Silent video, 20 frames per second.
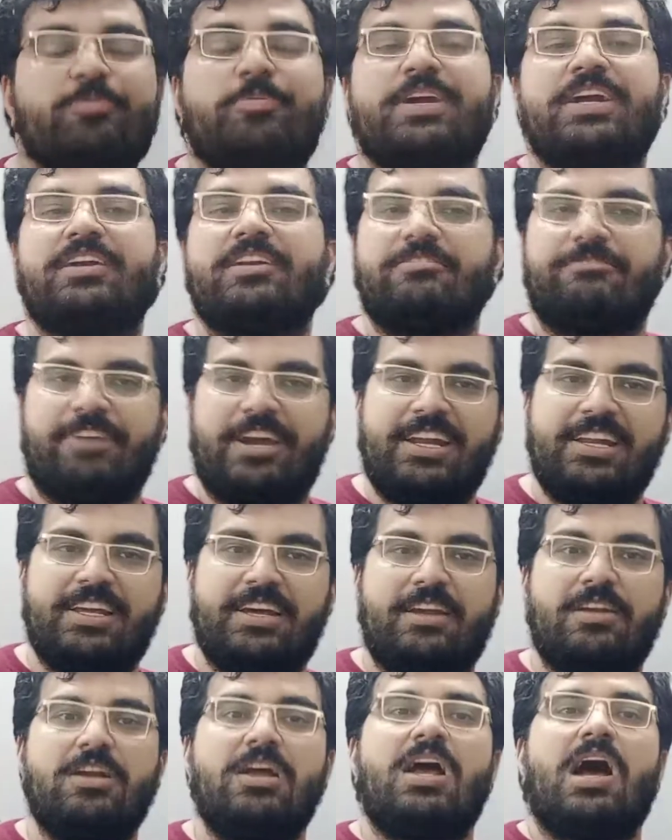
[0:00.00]
respiratory
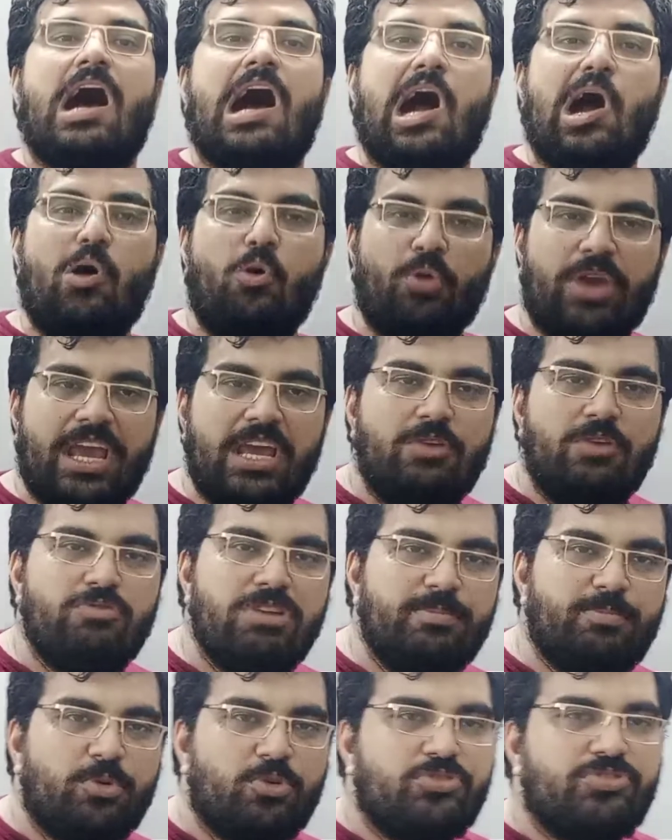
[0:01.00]
failure, how can
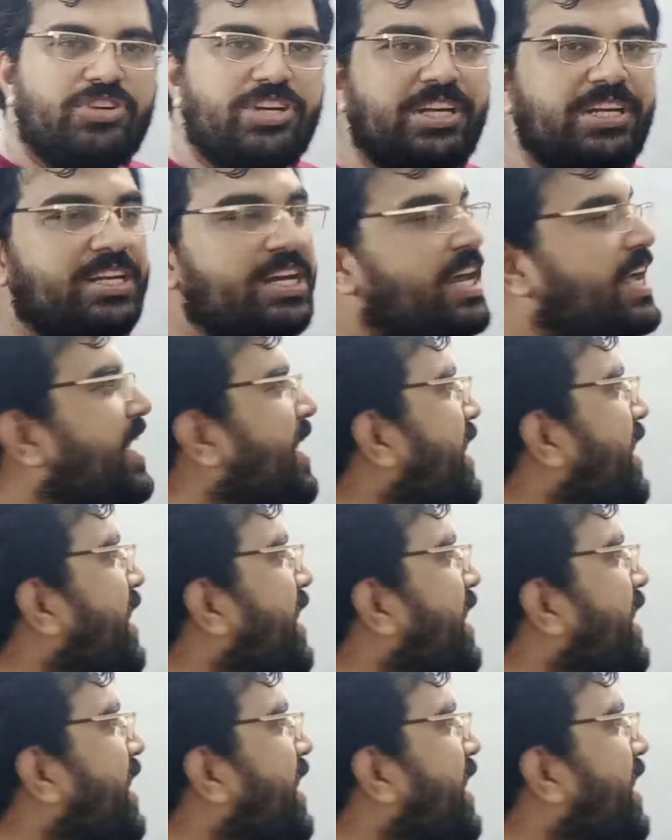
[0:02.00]
we proceed,